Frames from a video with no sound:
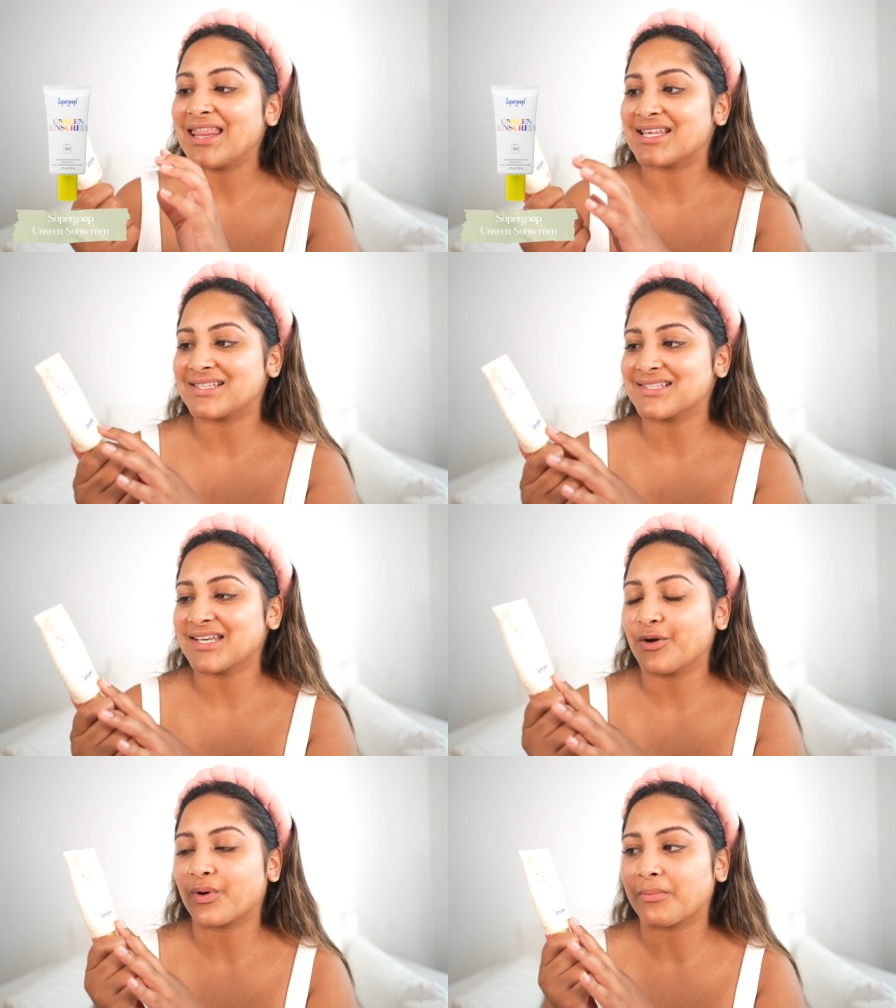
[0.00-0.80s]
This is
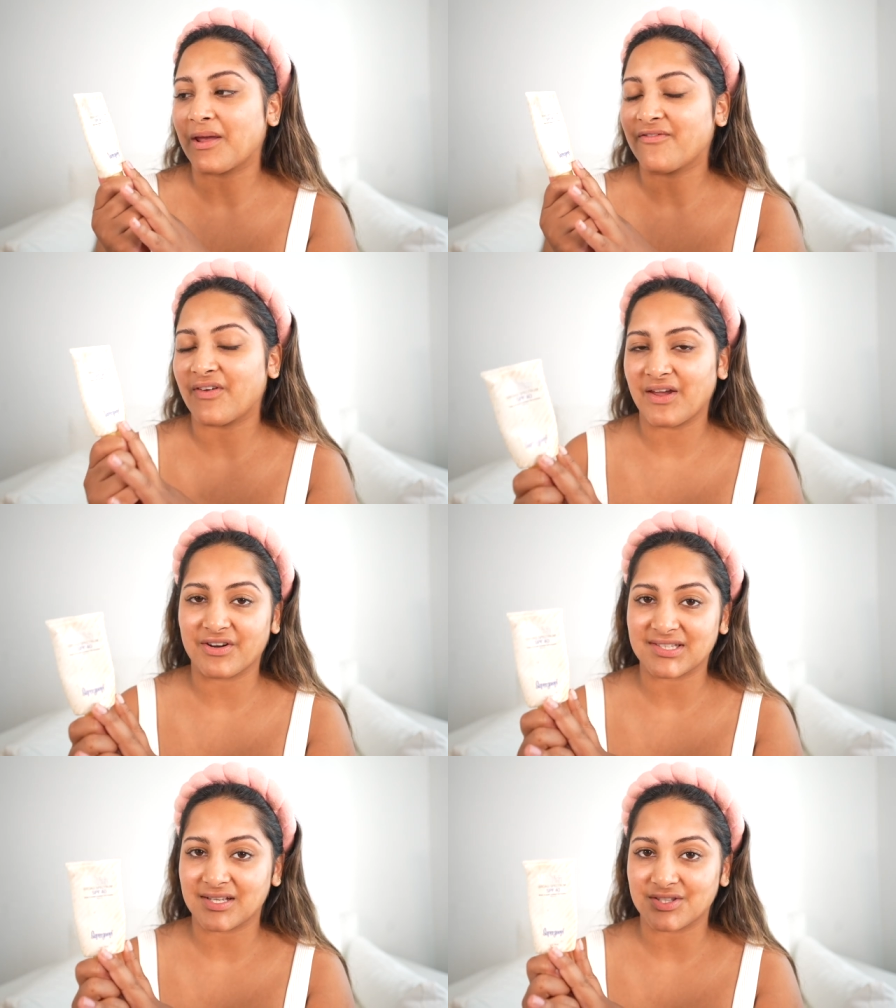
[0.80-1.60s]
like one of my
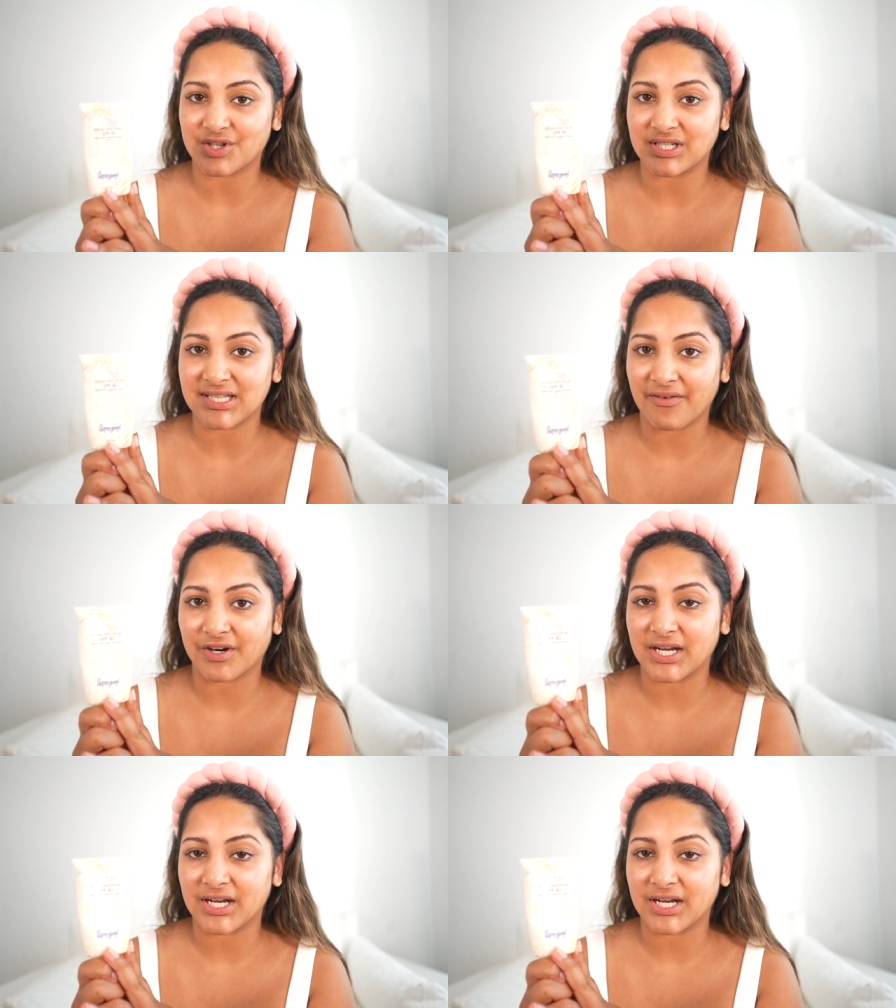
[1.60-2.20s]
favorite sunscreens ever.